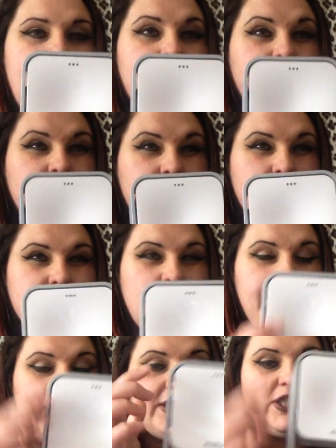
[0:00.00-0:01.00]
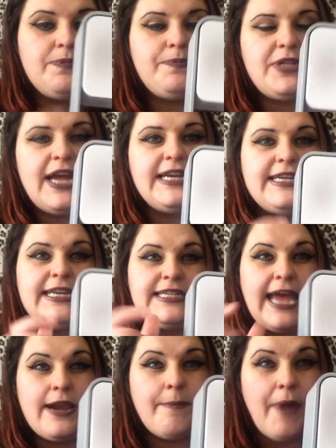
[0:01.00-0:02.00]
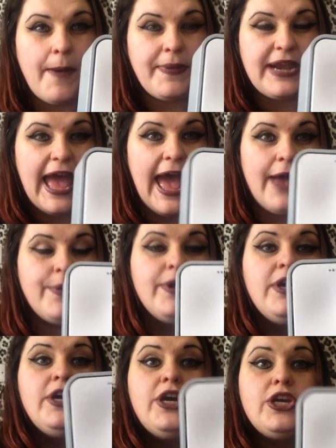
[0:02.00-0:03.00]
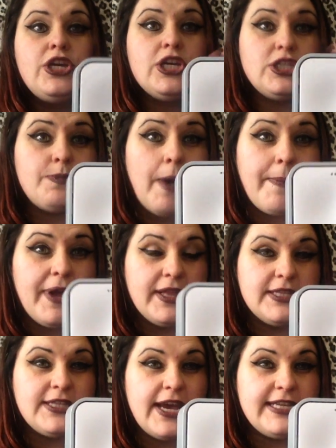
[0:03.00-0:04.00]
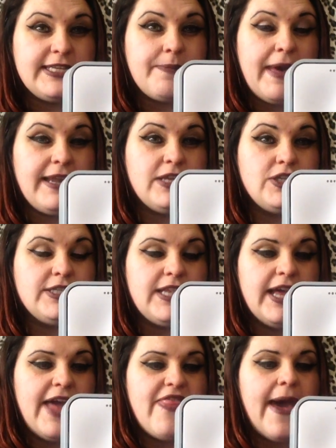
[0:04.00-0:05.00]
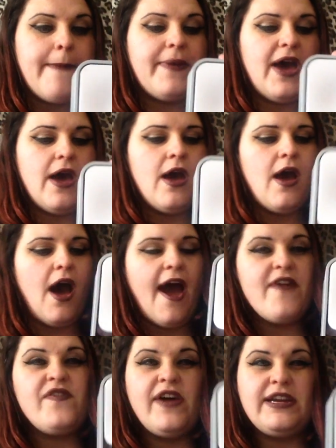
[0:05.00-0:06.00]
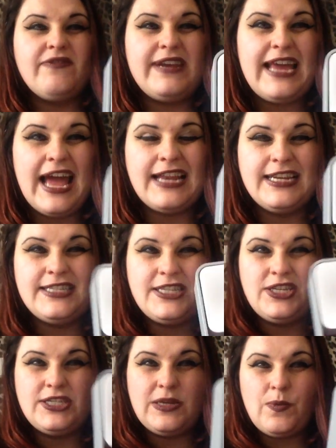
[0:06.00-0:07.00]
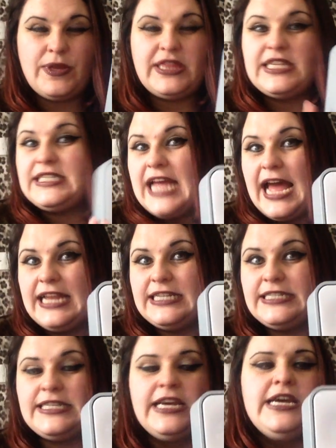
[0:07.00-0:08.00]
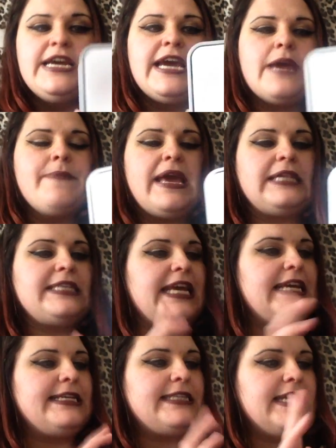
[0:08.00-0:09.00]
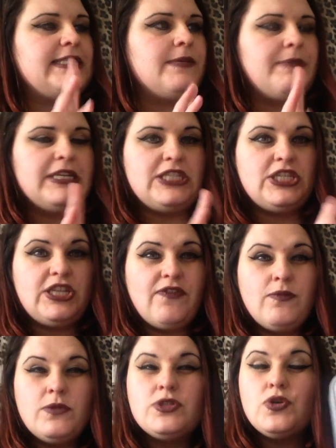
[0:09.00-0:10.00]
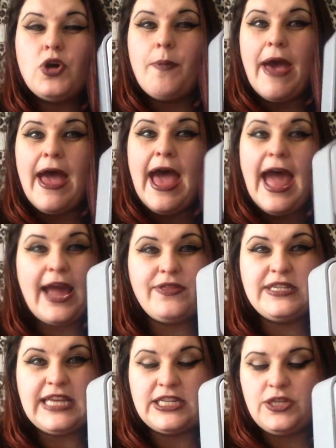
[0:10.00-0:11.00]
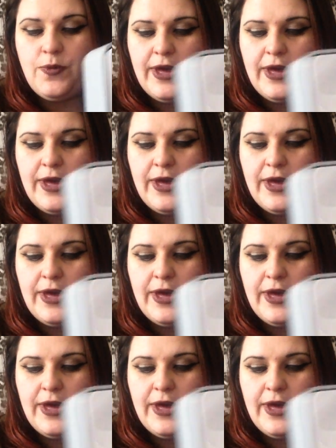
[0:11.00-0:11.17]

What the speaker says: out and used like by just sliding it down and popping it out. You can just pop it on the side of your bed and use it like that, but I find it really handy to use it with the stand. It makes it easier to measure stuff, and we'll talk about how this actually